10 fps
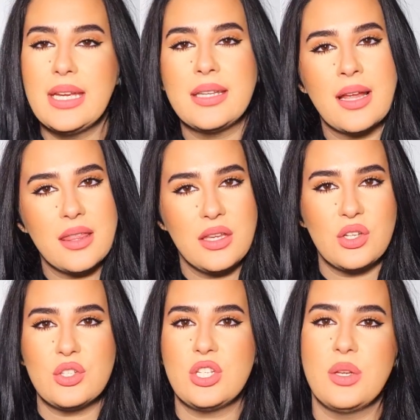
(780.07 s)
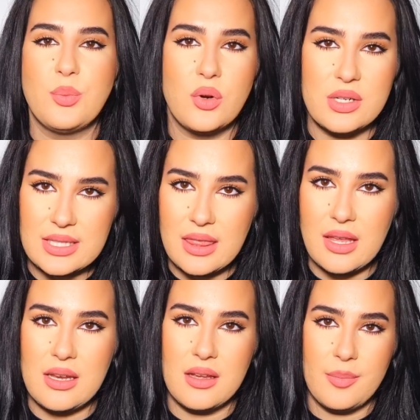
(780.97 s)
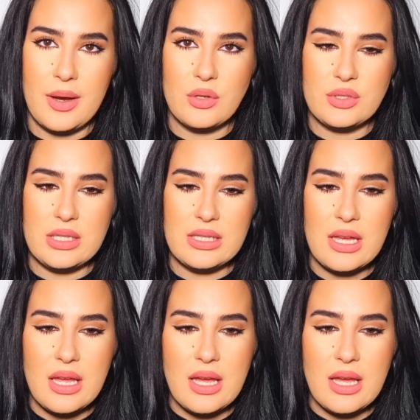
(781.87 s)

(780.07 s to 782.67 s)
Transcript: get nothing cheap or synthetic about it.